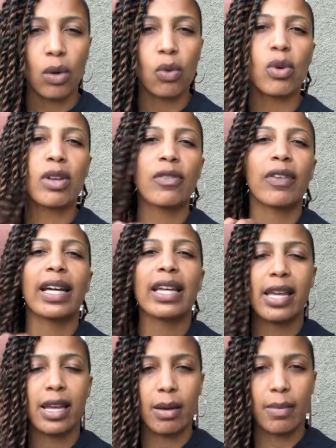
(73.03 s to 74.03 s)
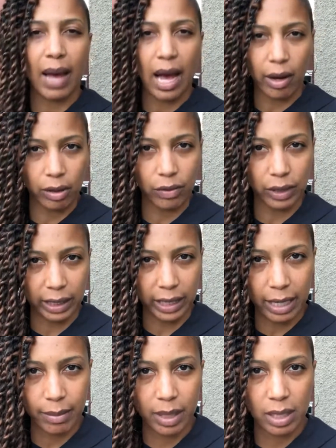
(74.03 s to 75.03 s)
What if I am out of
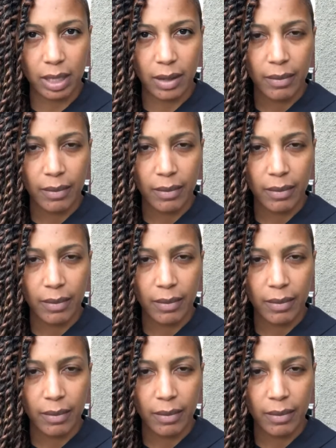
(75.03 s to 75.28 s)
alignment?